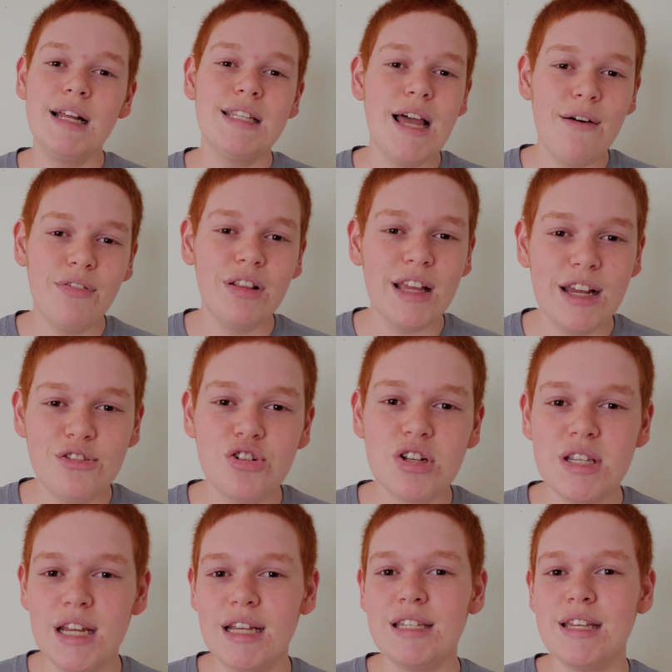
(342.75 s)
definitely
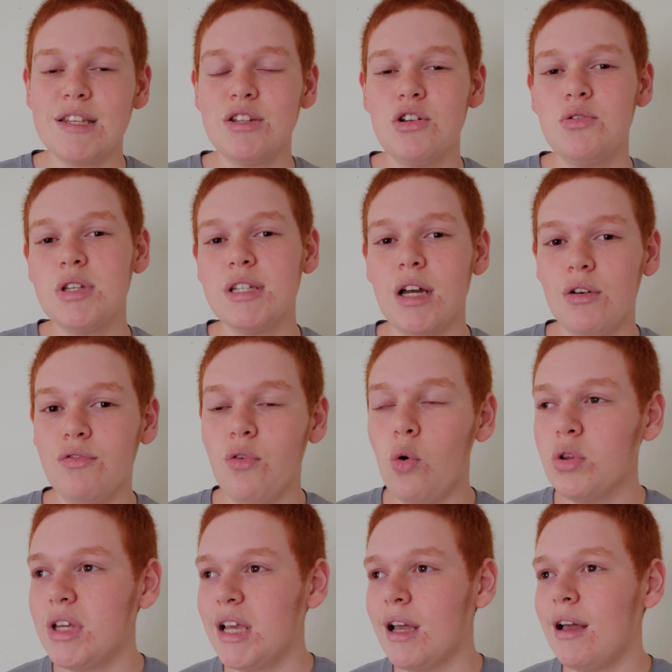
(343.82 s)
interesting as this news is
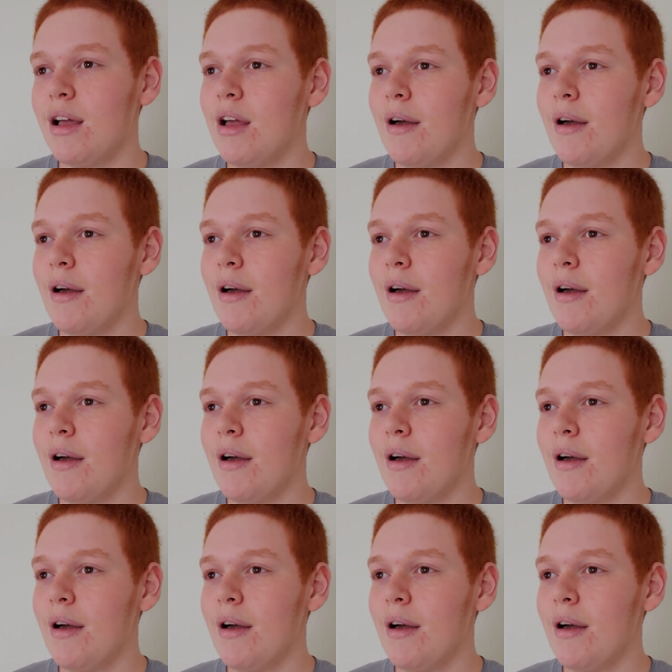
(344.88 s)
unfolding.